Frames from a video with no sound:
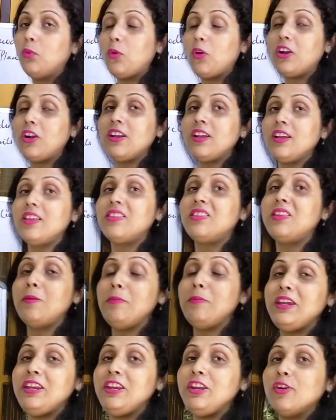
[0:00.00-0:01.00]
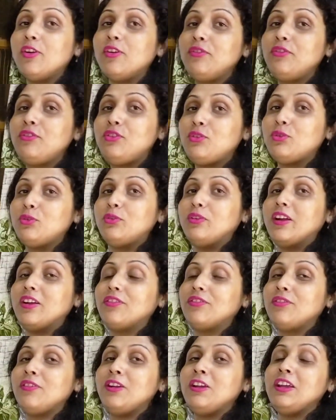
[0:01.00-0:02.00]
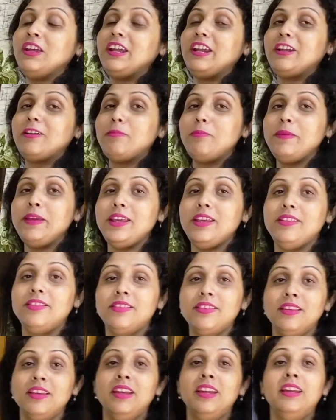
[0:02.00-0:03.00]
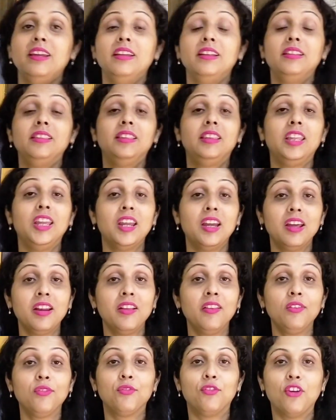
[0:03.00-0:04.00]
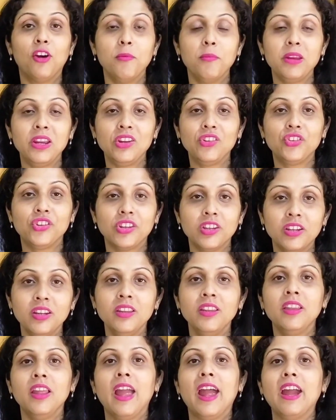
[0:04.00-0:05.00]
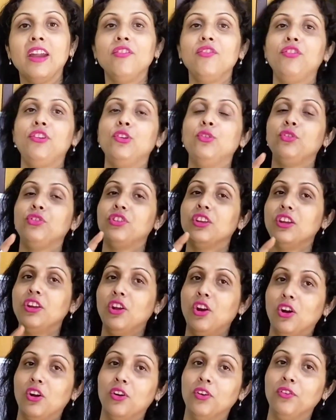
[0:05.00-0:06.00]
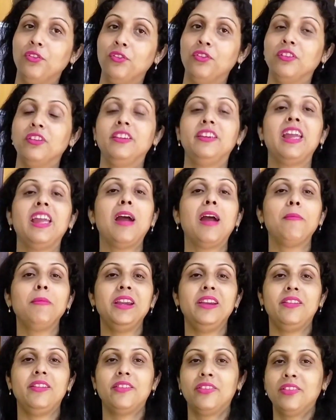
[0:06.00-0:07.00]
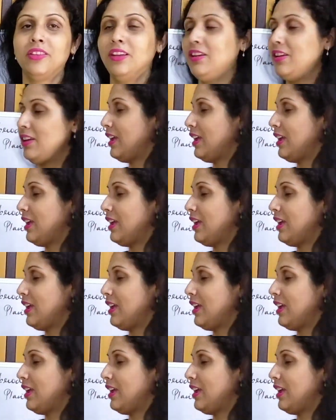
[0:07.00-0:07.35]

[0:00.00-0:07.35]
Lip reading: What is the meaning of 2F? It means there is formation and fusion of gametes.